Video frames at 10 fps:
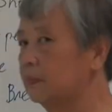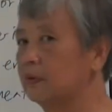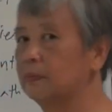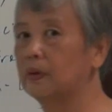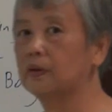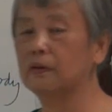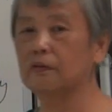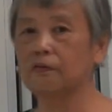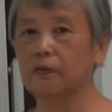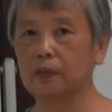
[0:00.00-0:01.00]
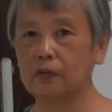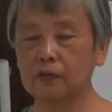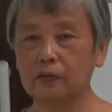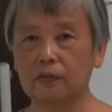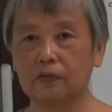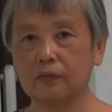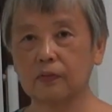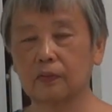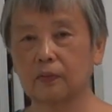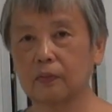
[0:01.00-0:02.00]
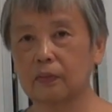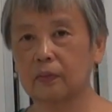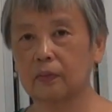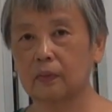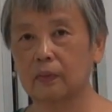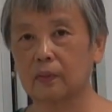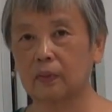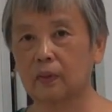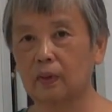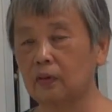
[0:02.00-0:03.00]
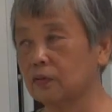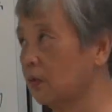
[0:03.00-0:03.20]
the mental formations. So